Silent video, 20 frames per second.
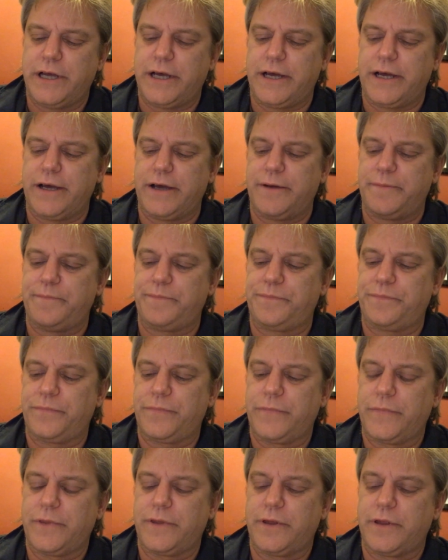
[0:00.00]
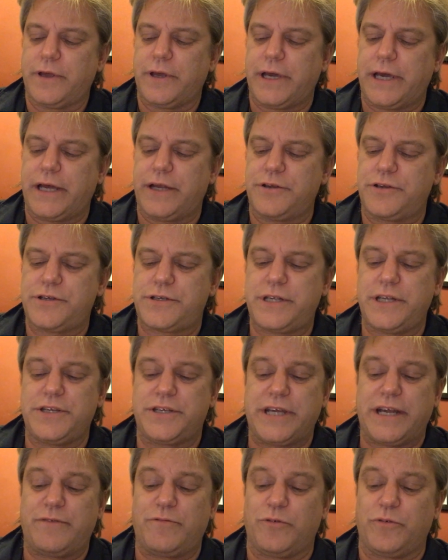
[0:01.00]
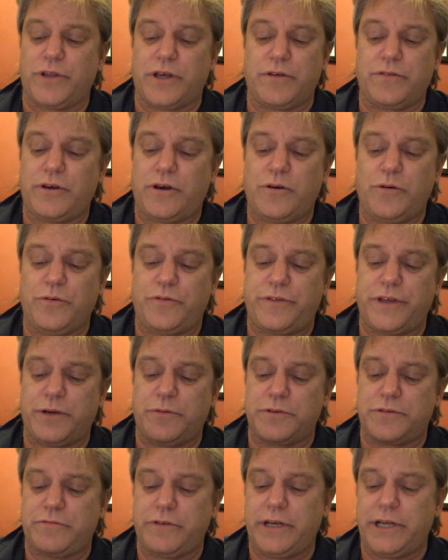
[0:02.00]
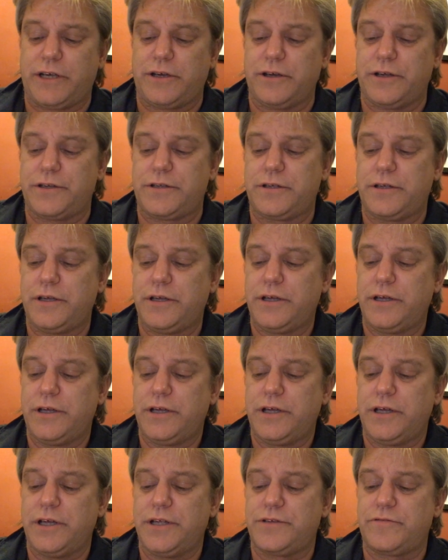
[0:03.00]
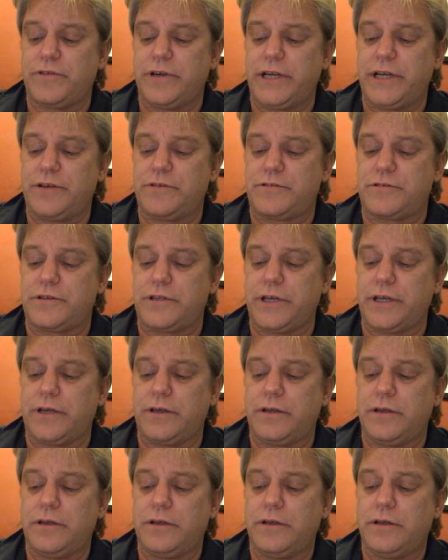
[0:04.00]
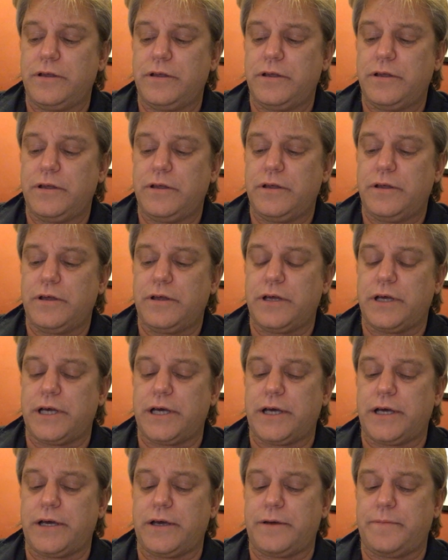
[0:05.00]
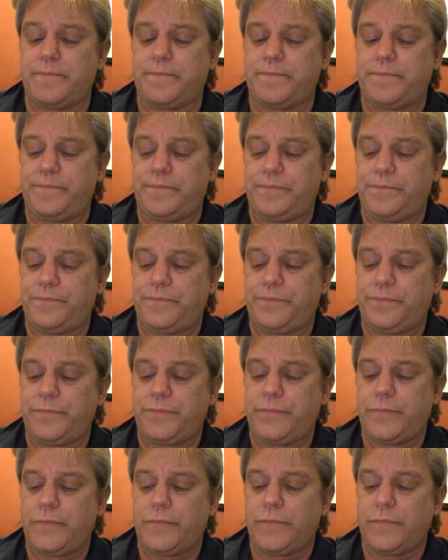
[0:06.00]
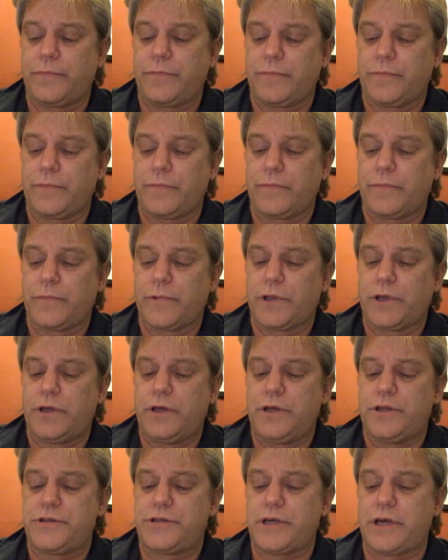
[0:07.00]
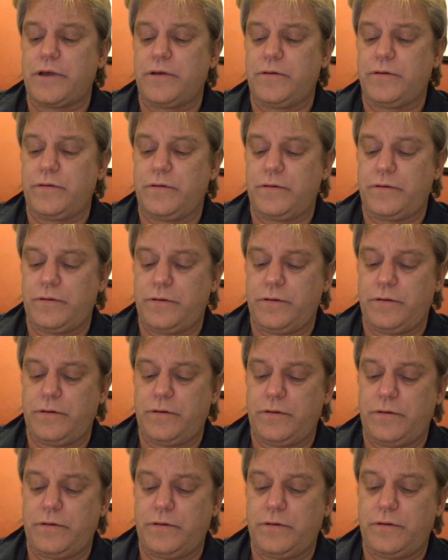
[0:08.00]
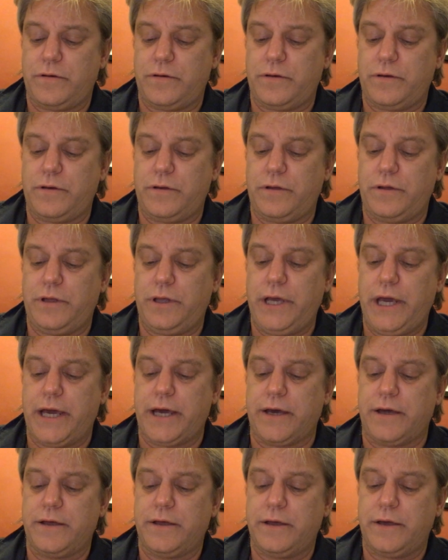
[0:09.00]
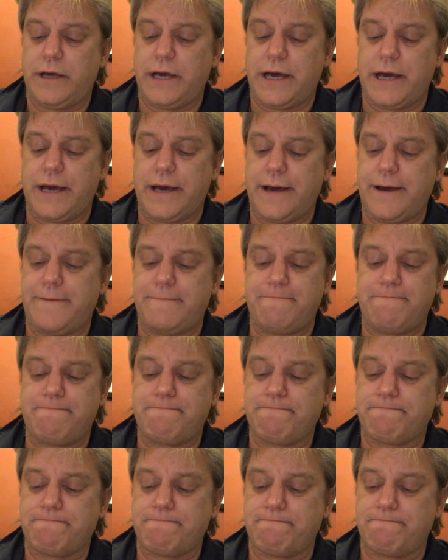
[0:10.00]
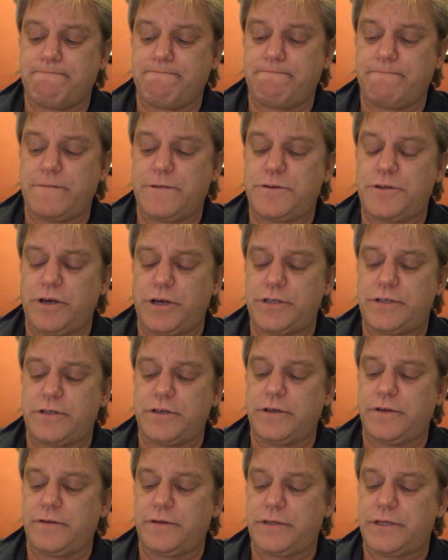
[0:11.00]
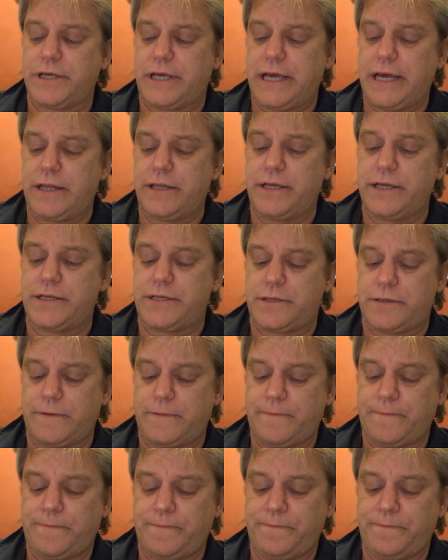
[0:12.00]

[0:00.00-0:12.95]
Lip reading: And just in general, though, the whole thing was really good. It was really interesting. So, yeah, it was nice to get this.